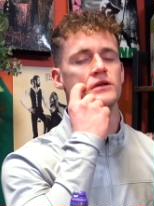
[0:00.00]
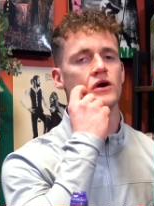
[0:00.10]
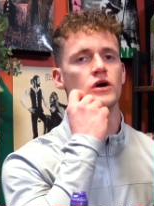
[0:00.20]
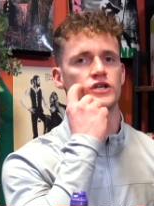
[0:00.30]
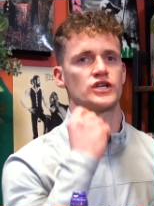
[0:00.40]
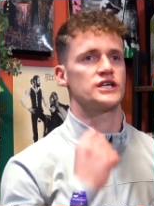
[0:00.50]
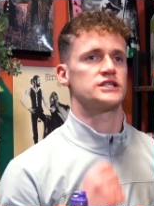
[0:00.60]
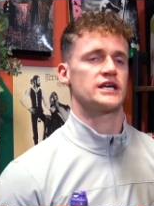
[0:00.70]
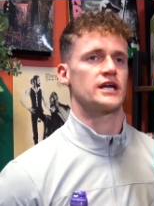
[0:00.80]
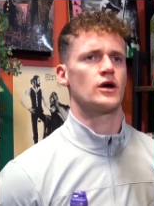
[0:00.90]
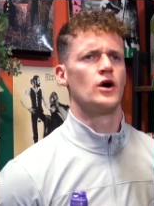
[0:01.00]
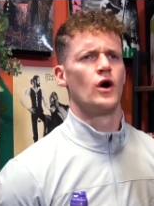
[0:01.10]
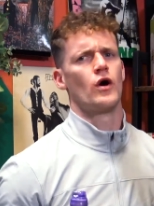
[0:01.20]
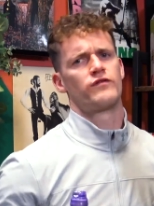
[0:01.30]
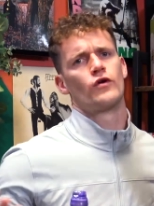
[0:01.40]
talking shit saying
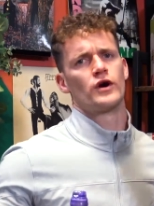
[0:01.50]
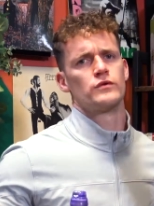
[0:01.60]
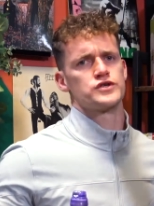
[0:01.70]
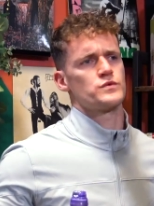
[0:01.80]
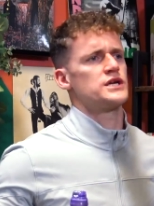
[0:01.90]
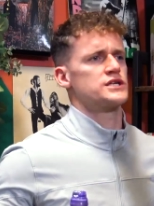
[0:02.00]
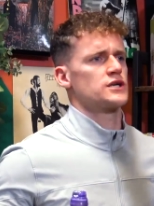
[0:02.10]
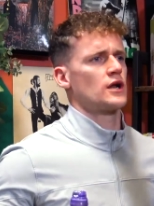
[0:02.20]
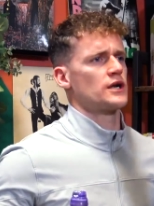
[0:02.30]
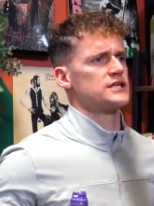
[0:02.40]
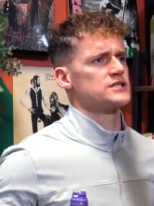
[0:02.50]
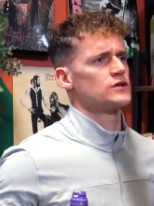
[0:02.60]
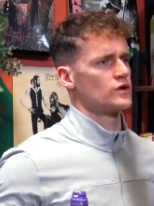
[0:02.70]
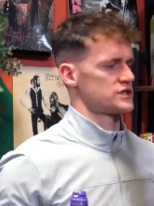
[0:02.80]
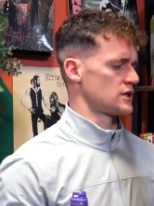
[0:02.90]
four hours a week is all it is. No,
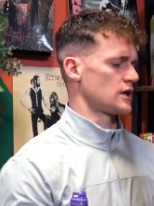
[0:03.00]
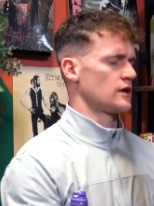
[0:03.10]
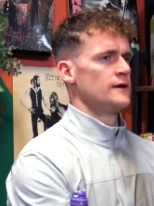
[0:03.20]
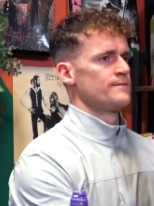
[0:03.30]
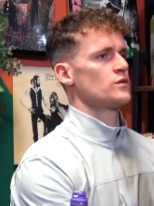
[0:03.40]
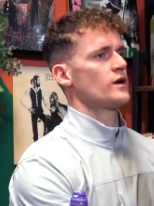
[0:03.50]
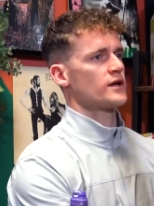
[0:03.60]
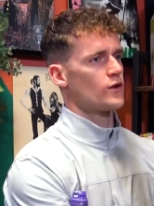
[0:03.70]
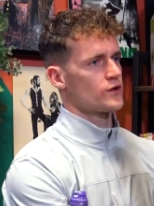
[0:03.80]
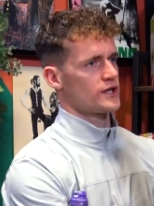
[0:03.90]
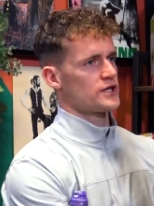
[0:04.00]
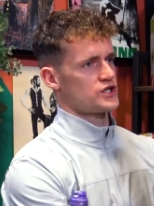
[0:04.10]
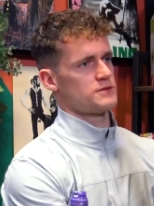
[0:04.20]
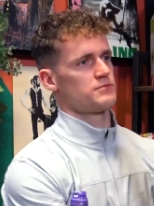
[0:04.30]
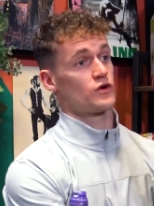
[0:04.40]
it's not. You want to go to the
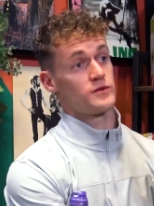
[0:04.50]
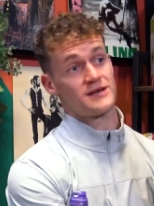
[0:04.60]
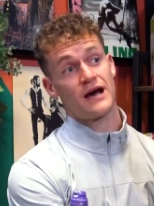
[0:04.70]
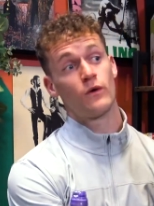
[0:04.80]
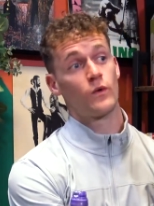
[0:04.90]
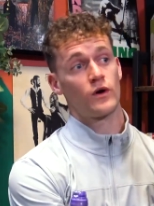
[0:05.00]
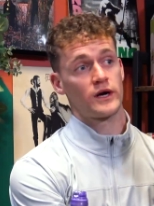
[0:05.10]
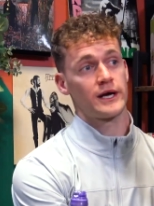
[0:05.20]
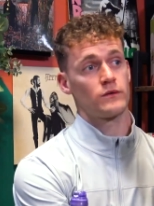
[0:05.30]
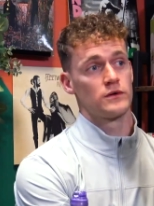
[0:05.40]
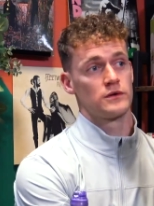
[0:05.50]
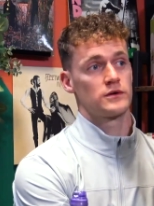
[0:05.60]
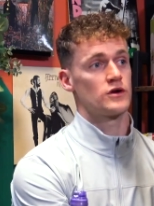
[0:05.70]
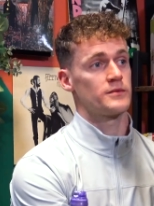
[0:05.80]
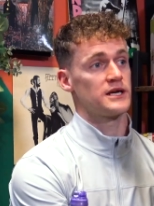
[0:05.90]
gym, you're going to be an hour working out
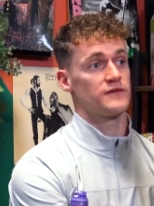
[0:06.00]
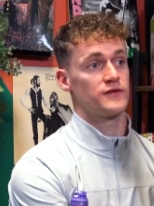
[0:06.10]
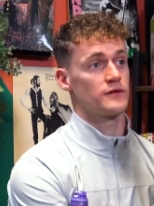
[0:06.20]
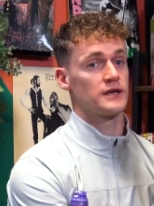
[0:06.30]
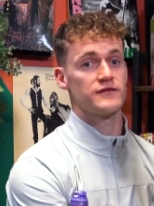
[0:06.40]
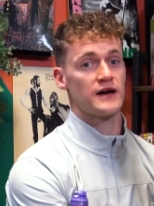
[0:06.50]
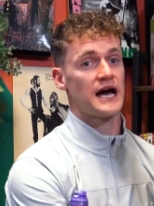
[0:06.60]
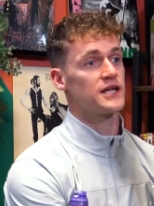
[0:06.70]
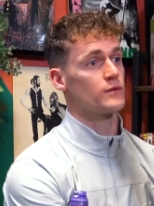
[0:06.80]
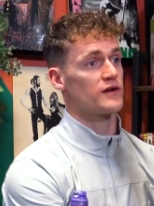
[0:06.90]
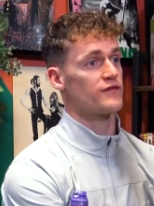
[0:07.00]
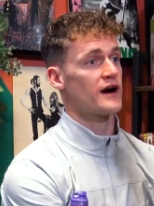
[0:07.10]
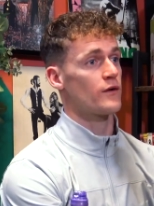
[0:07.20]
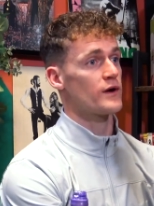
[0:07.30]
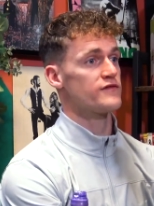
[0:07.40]
going to be if you live anywhere far
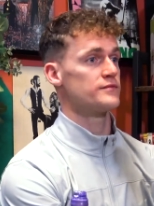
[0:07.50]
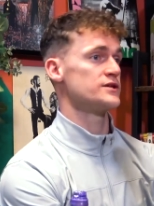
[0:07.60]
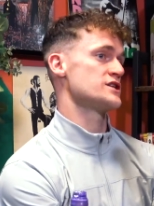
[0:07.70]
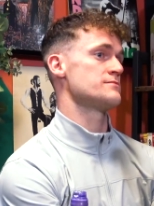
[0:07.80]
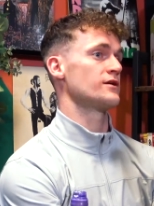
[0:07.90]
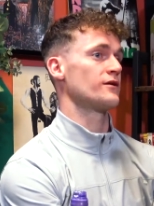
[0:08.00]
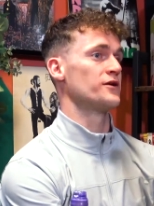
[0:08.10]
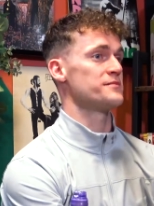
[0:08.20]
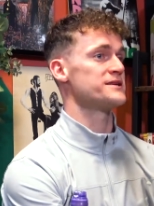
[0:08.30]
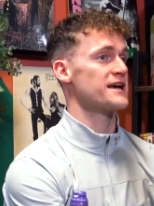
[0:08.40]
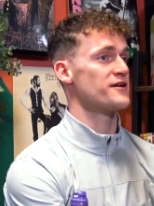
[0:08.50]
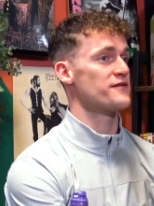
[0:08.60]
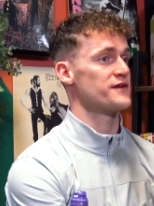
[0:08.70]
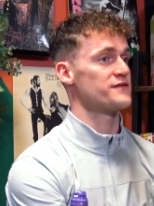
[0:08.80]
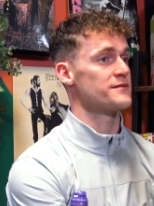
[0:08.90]
away from the gym, you're going to be ten or
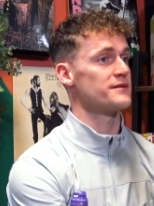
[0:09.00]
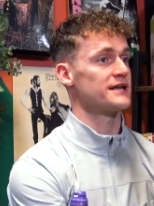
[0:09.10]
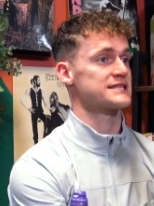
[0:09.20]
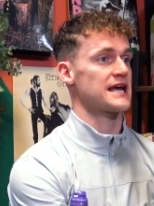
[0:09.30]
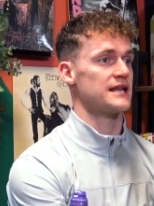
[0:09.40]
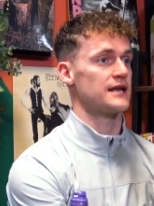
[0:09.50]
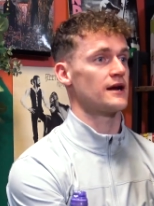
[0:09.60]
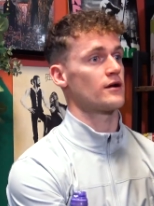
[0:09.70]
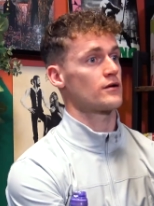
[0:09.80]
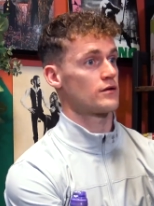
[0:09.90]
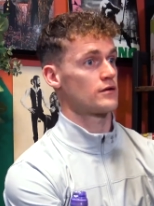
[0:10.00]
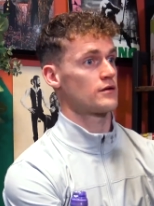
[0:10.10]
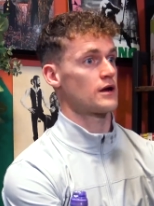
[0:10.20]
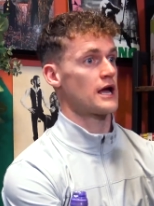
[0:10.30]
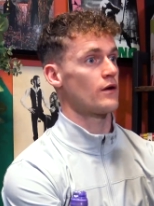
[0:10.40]
fifteen minutes getting there,
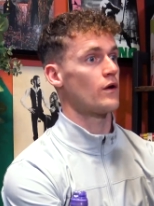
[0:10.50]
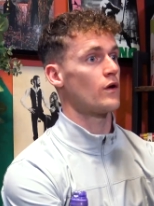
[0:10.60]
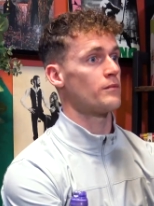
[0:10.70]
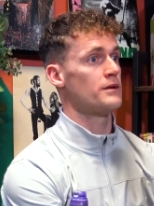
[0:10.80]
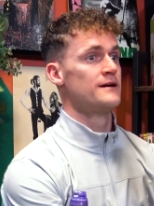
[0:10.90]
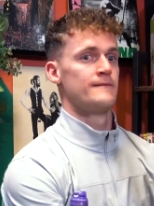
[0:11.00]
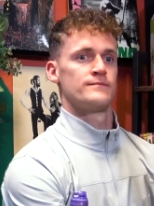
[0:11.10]
getting home, yeah,